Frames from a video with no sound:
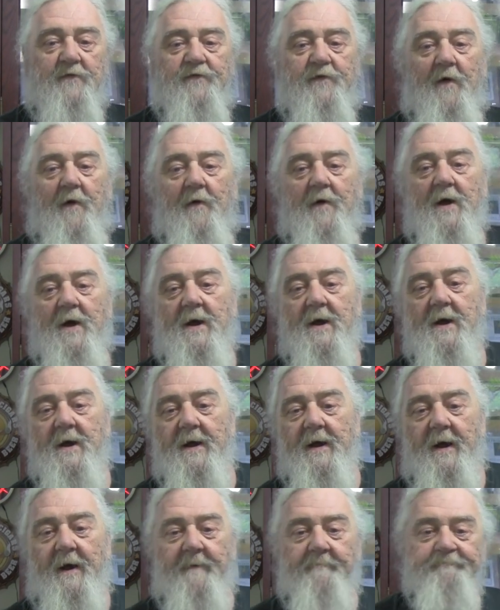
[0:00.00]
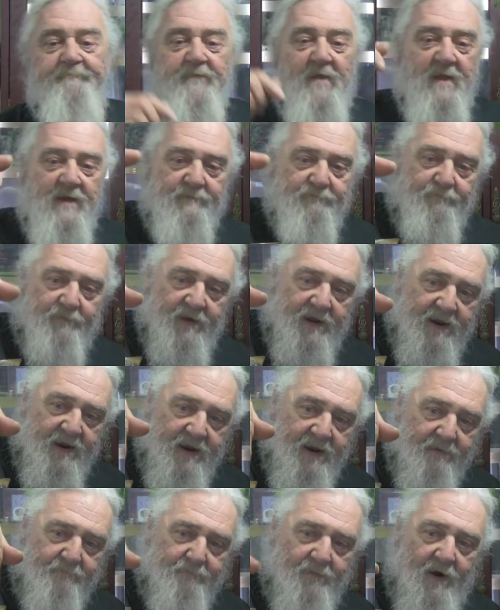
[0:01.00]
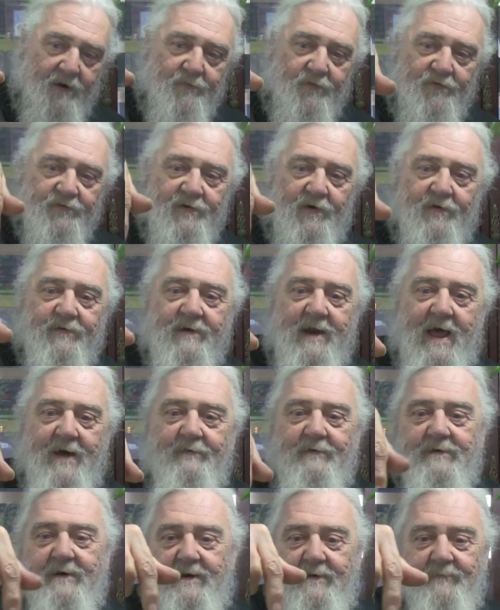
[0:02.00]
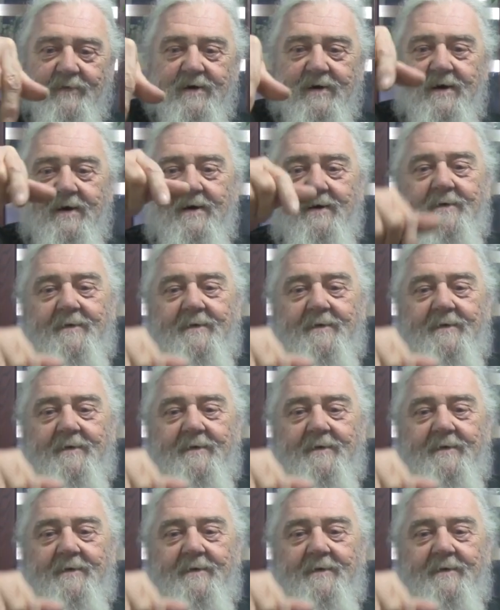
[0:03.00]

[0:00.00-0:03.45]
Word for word: So, uh, big bubbles on that one. I mean,